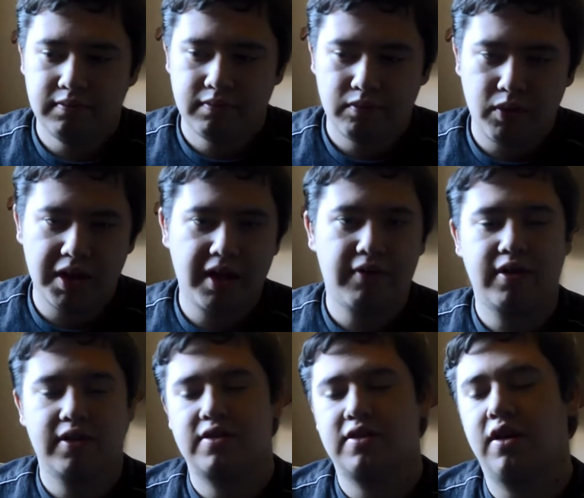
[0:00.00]
Whenever you
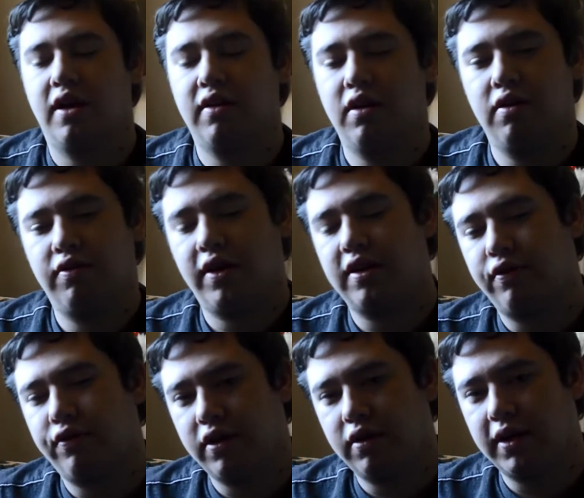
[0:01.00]
turn, I know I've had a
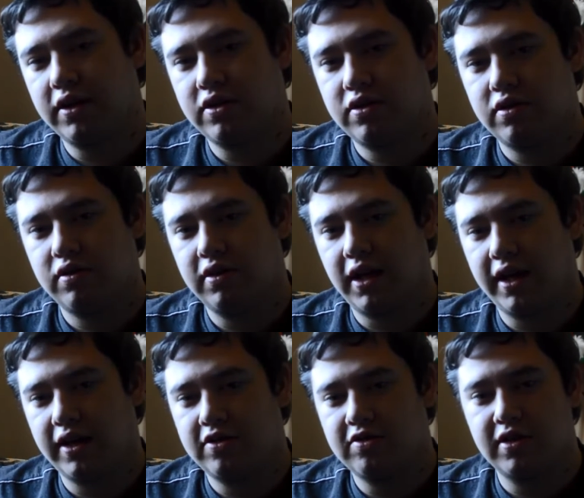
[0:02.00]
few
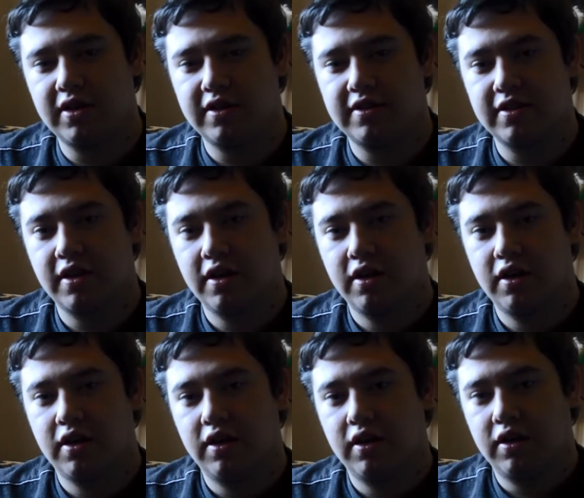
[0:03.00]
entries
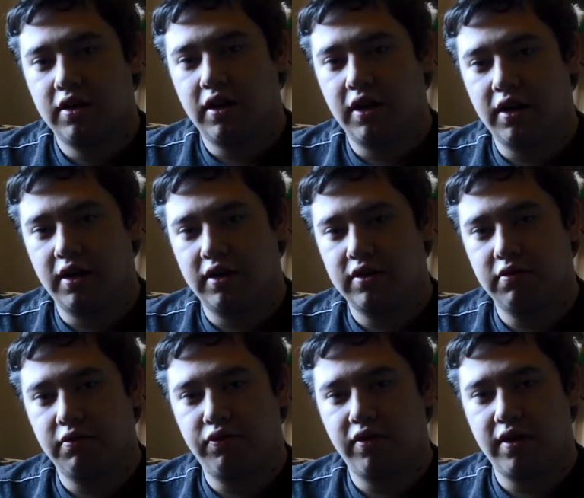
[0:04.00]
done
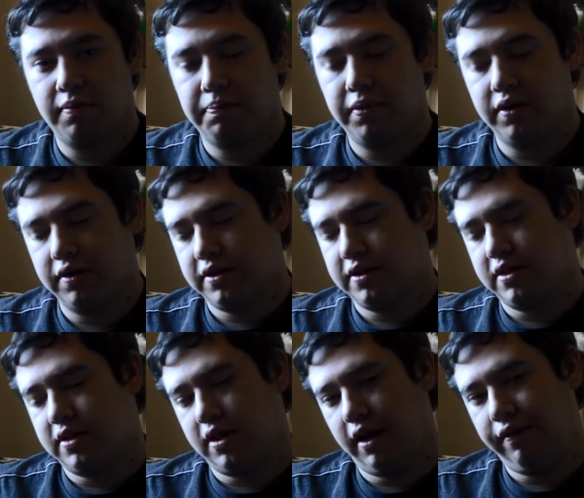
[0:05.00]
for it,
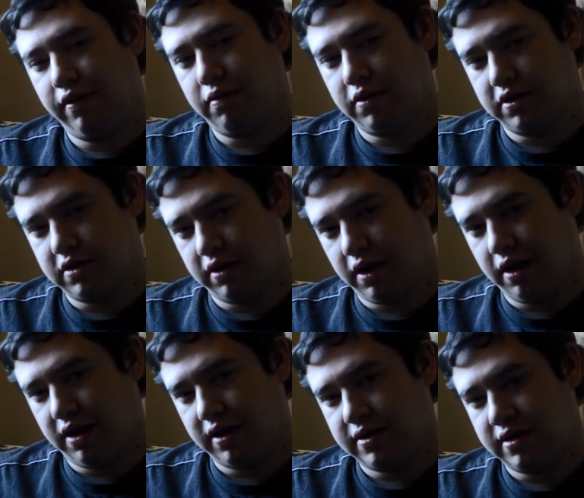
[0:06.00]
but if you want to,
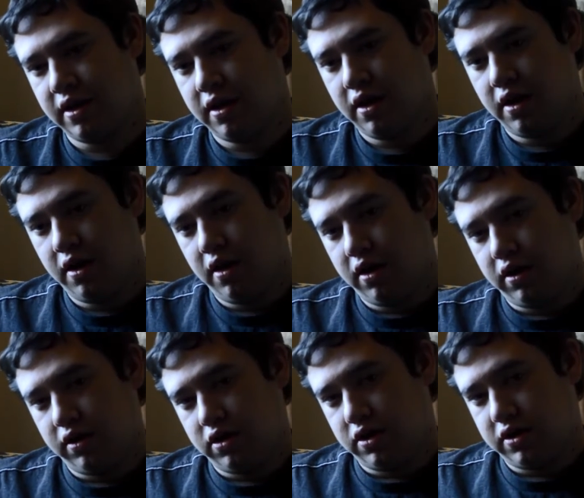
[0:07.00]
guys,
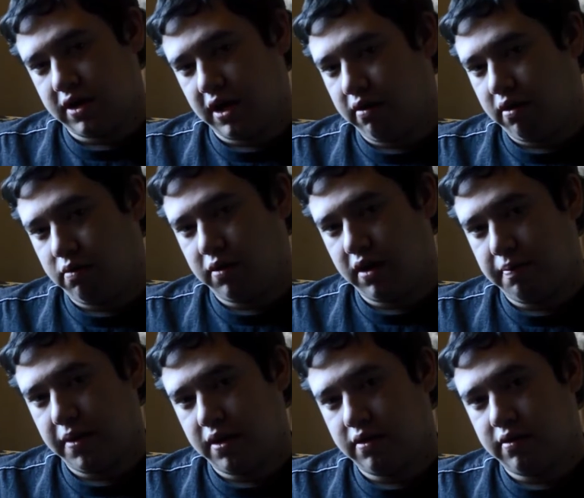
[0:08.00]
just carry on with your
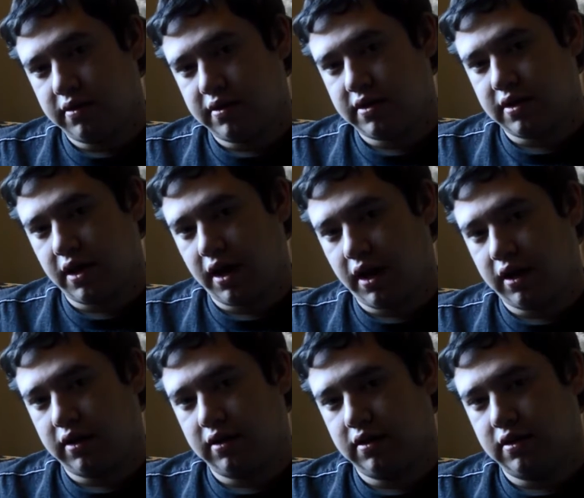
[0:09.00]
builds
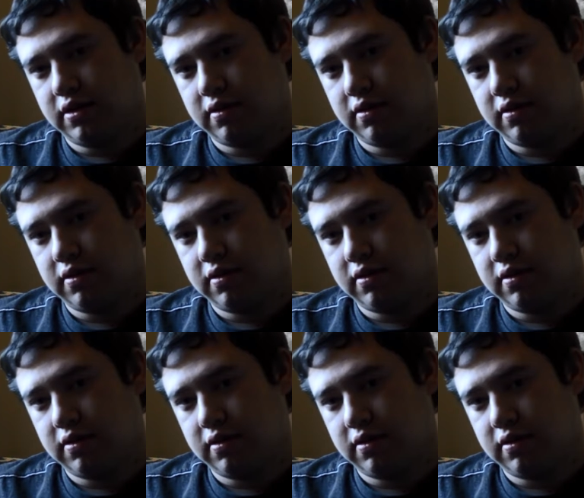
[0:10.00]
and